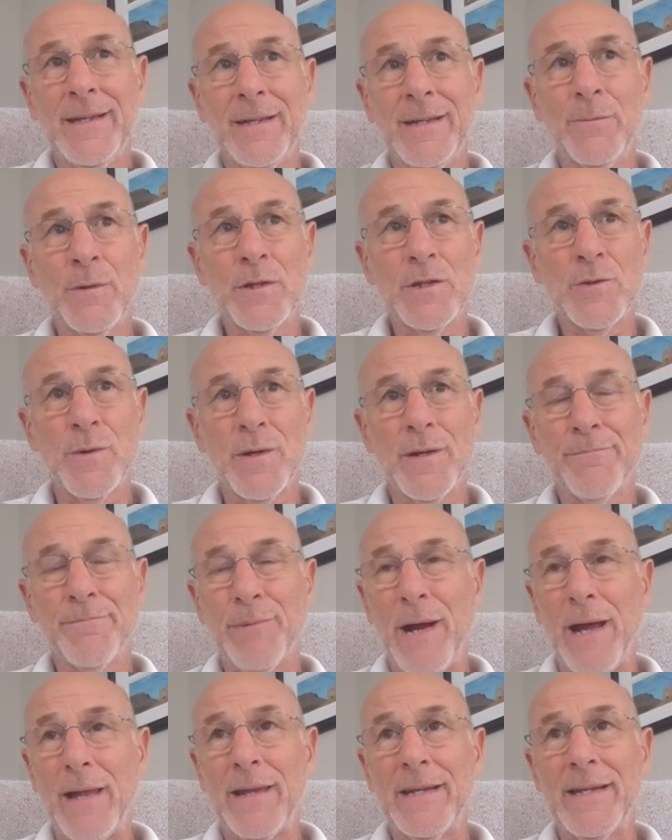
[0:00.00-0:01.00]
which would have
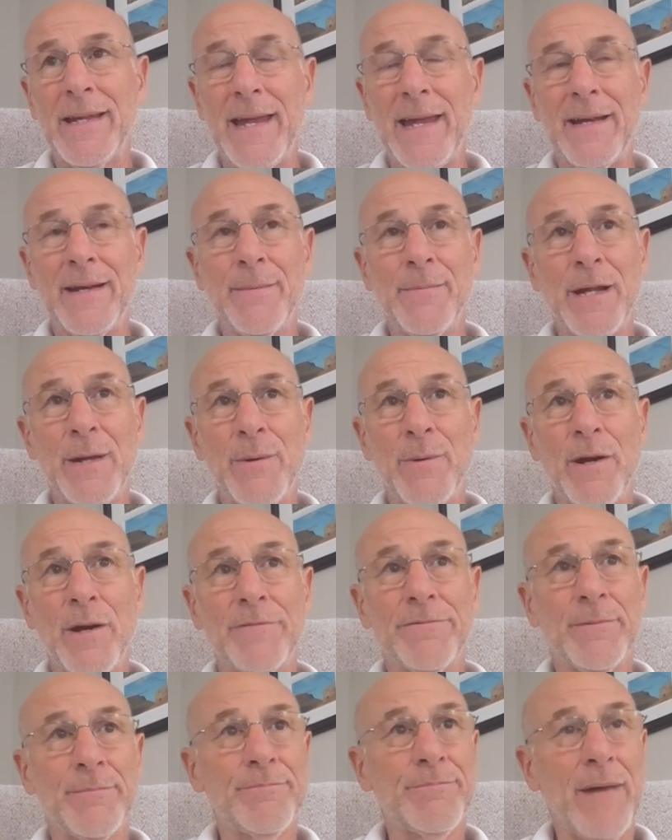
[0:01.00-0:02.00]
probably netted them anywhere
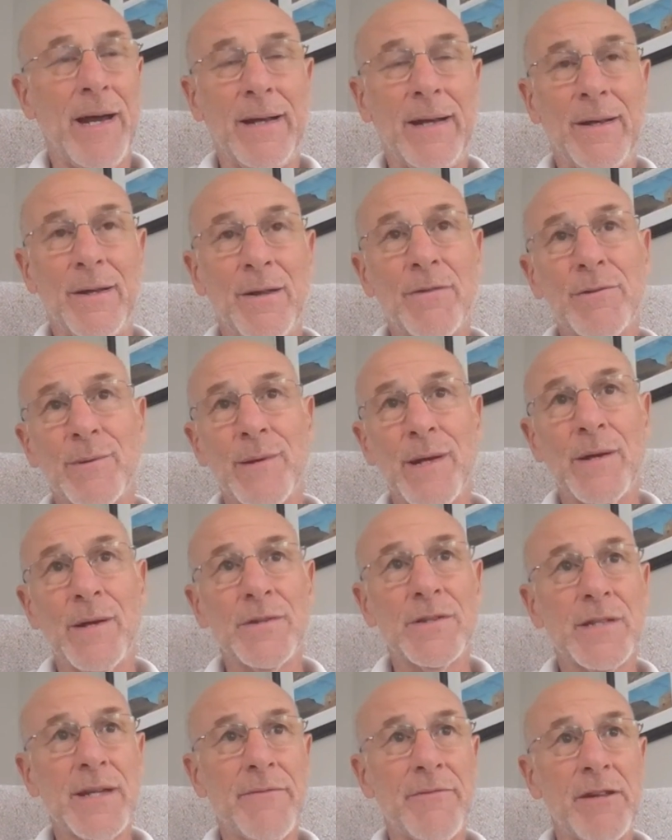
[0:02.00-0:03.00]
from,
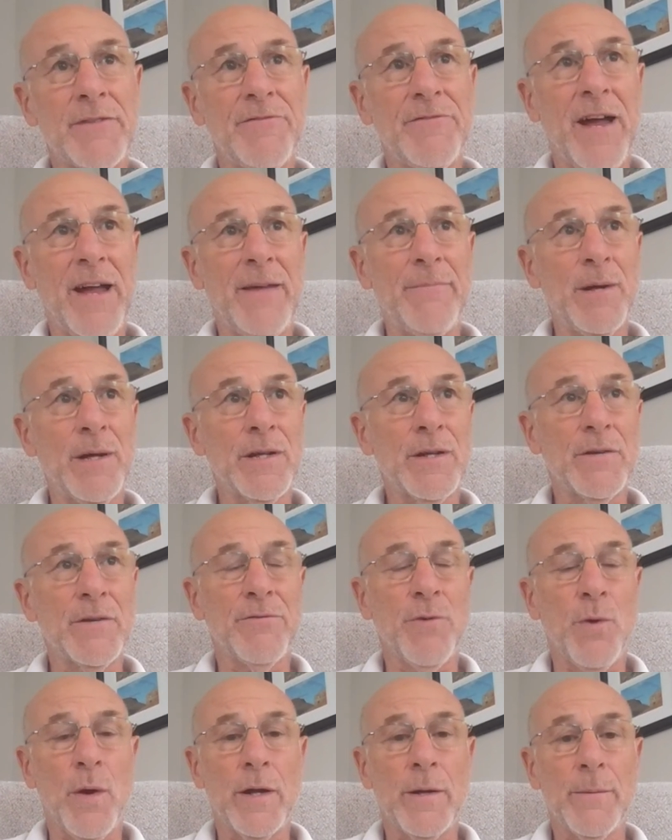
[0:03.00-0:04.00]
$375 million to
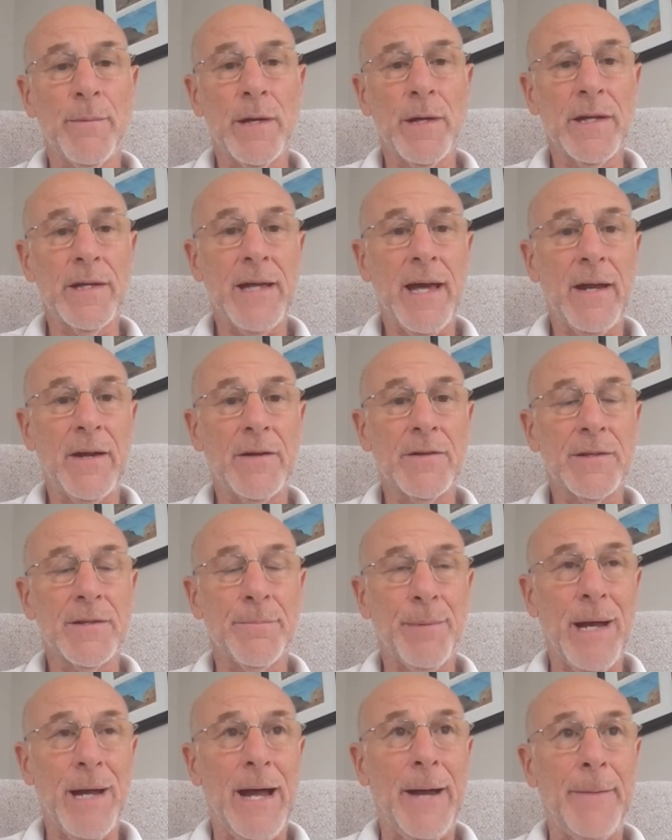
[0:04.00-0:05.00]
$400 million a
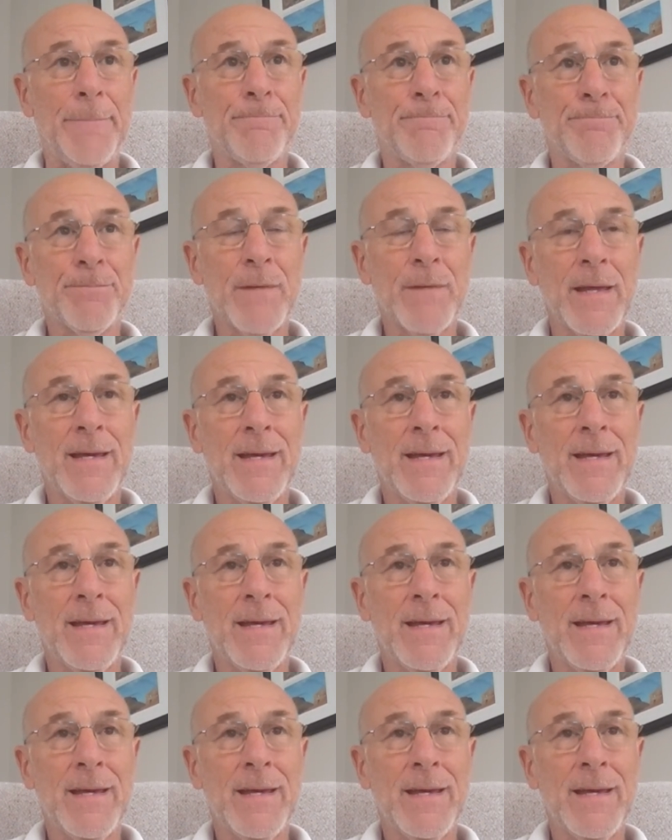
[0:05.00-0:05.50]
pop,